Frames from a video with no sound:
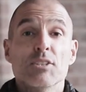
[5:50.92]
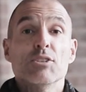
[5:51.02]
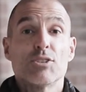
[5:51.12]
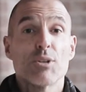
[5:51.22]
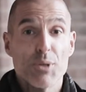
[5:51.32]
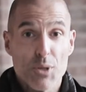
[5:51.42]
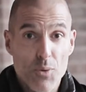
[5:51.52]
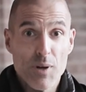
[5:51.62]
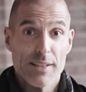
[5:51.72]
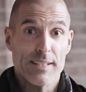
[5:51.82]
So with
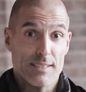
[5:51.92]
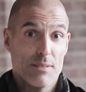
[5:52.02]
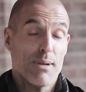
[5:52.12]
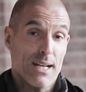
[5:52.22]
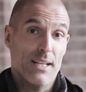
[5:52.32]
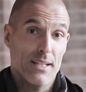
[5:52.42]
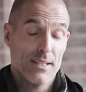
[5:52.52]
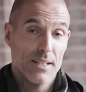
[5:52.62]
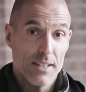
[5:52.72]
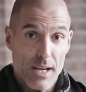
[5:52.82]
all this in mind,
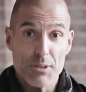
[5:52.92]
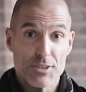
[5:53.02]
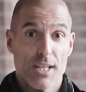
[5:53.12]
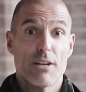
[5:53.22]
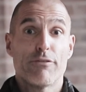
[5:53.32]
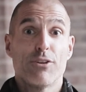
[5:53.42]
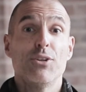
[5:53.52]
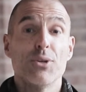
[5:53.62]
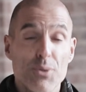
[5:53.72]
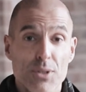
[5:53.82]
now it's time for
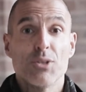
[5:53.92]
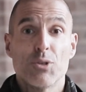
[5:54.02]
you